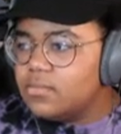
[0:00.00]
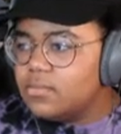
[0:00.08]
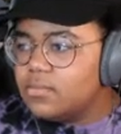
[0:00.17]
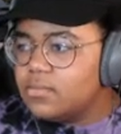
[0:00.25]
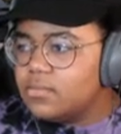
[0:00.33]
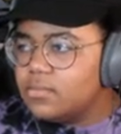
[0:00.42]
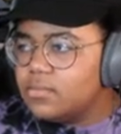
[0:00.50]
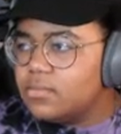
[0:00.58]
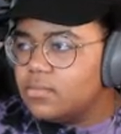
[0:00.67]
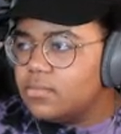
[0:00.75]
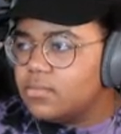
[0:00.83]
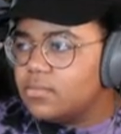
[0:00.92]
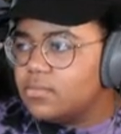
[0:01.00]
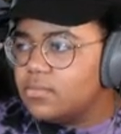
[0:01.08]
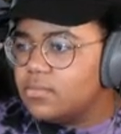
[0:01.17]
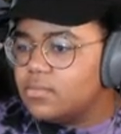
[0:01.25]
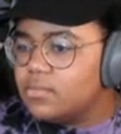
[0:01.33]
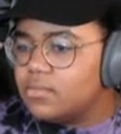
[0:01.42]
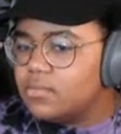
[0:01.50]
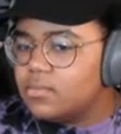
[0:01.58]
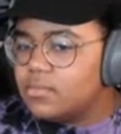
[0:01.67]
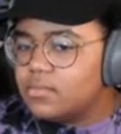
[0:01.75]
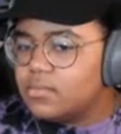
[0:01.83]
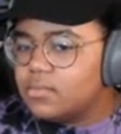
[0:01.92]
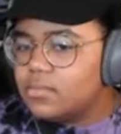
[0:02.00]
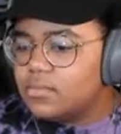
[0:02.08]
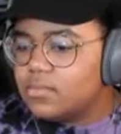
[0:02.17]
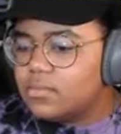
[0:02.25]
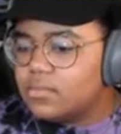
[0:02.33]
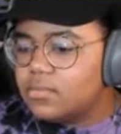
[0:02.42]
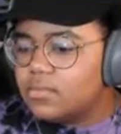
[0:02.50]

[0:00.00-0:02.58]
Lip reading: No words are spoken by the person on screen.